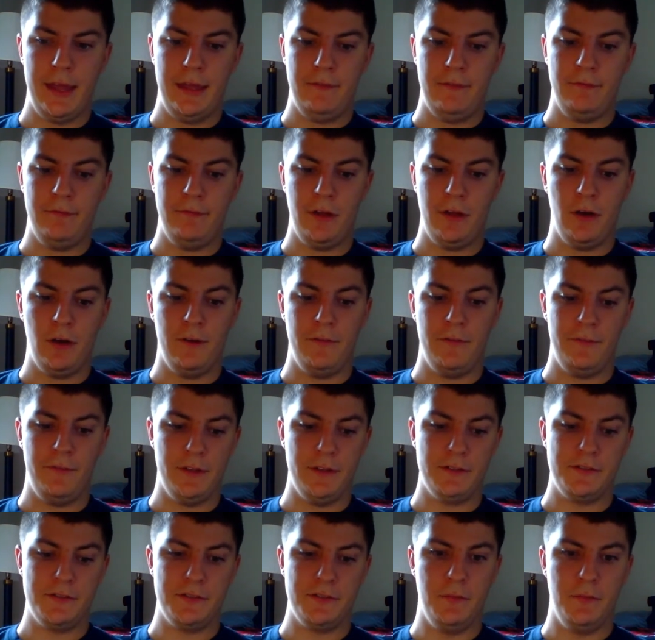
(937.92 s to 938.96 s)
they gave
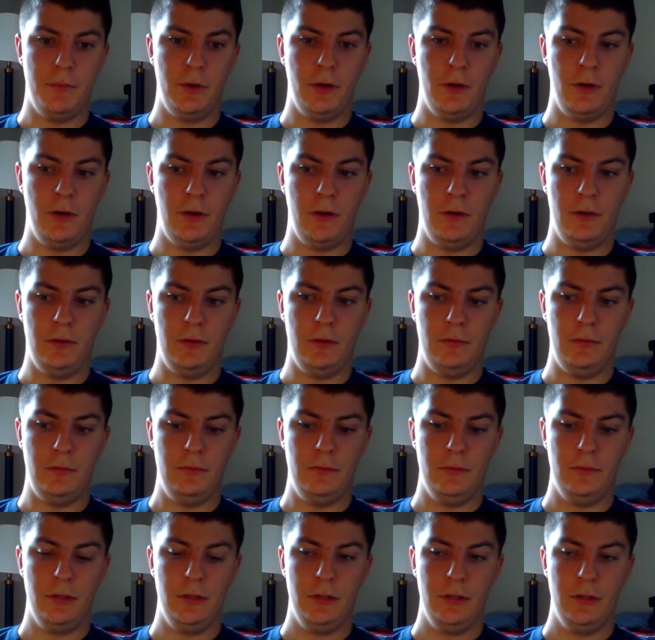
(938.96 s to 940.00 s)
the offense the
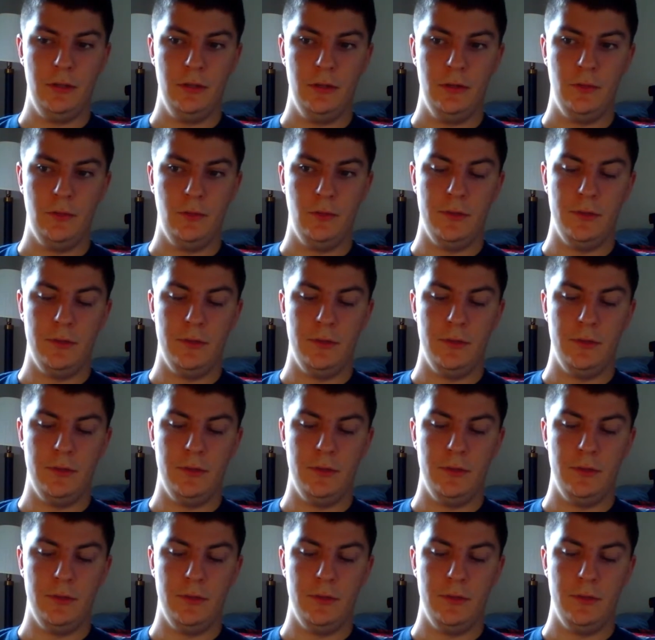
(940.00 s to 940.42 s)
ball